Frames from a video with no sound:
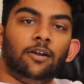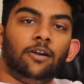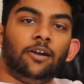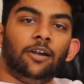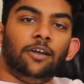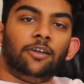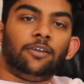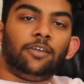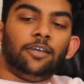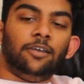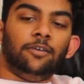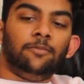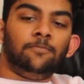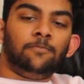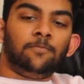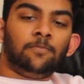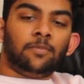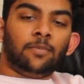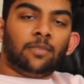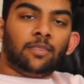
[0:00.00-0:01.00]
Alright, okay.
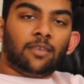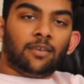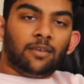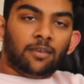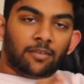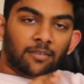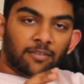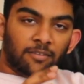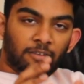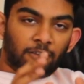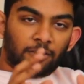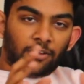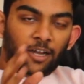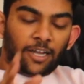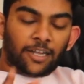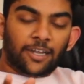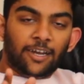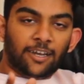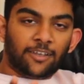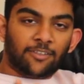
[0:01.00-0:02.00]
So,
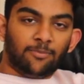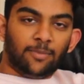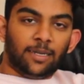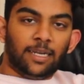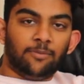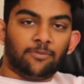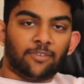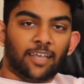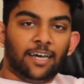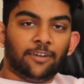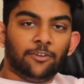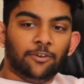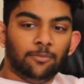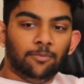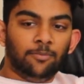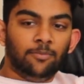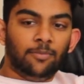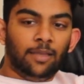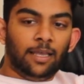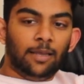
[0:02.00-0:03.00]
hi guys, my name's
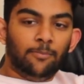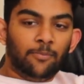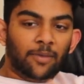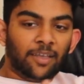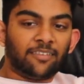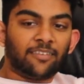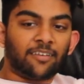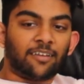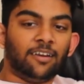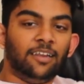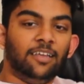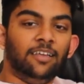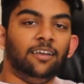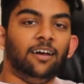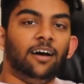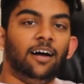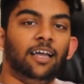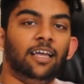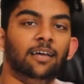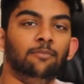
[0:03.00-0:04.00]
Adam, and basically
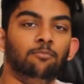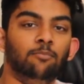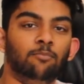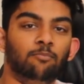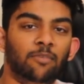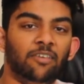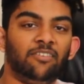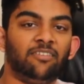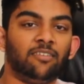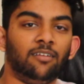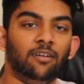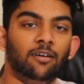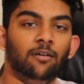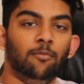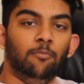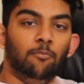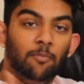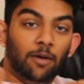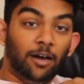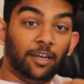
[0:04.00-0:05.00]
I am
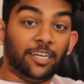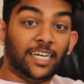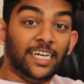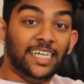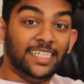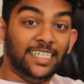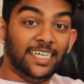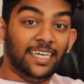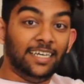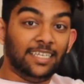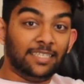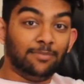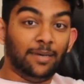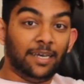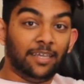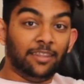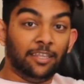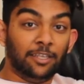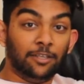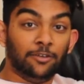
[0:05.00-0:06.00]
Mr. My Idea is
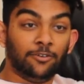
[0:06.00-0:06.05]
Better Than